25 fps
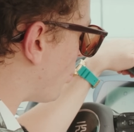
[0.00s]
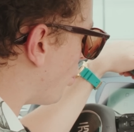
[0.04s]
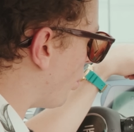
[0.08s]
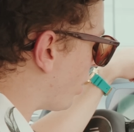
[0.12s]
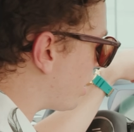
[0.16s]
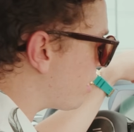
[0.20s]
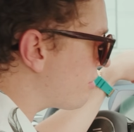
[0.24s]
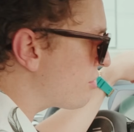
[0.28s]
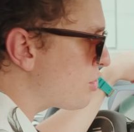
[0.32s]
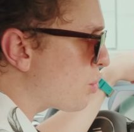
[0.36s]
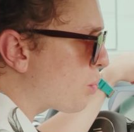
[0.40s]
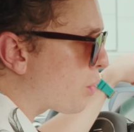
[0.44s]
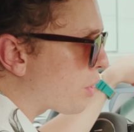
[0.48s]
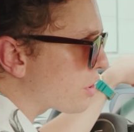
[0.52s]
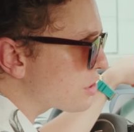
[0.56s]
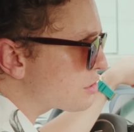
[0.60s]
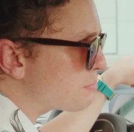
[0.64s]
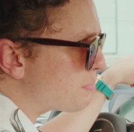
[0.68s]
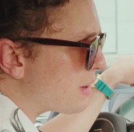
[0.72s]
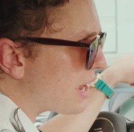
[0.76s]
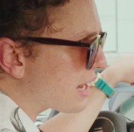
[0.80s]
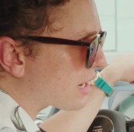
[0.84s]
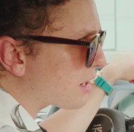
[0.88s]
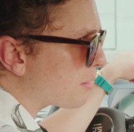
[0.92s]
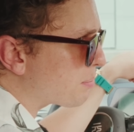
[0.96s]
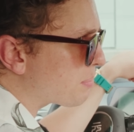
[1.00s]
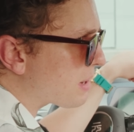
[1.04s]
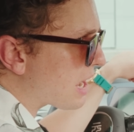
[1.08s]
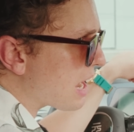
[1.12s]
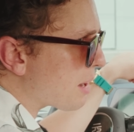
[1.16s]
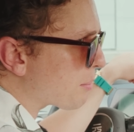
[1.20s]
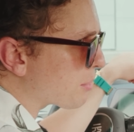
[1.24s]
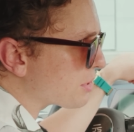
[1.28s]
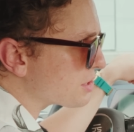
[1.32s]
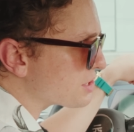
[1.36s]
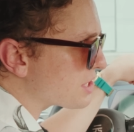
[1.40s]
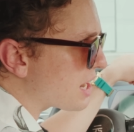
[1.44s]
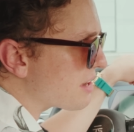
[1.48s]
one of the worst backup
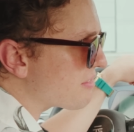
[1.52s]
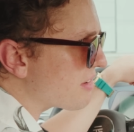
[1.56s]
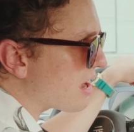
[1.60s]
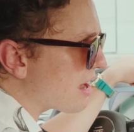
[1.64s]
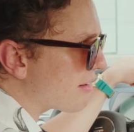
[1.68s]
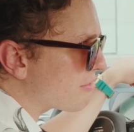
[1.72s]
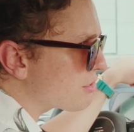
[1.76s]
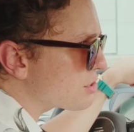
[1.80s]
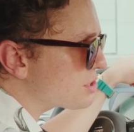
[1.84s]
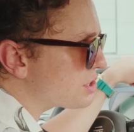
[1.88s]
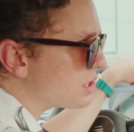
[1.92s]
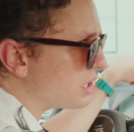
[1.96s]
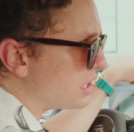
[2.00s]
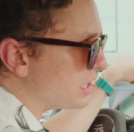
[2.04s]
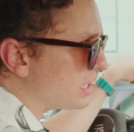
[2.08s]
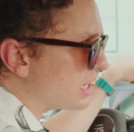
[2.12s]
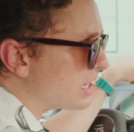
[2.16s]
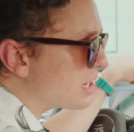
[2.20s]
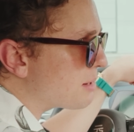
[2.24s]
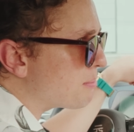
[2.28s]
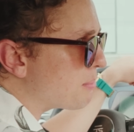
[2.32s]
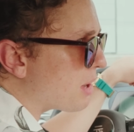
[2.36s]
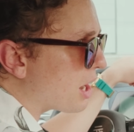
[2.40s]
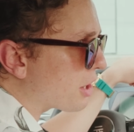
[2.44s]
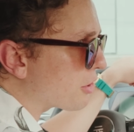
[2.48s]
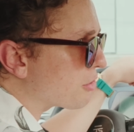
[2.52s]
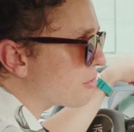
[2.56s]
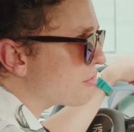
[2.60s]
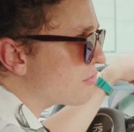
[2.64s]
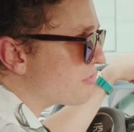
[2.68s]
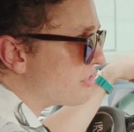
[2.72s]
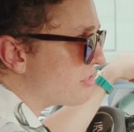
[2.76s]
cameras I've ever seen in a modern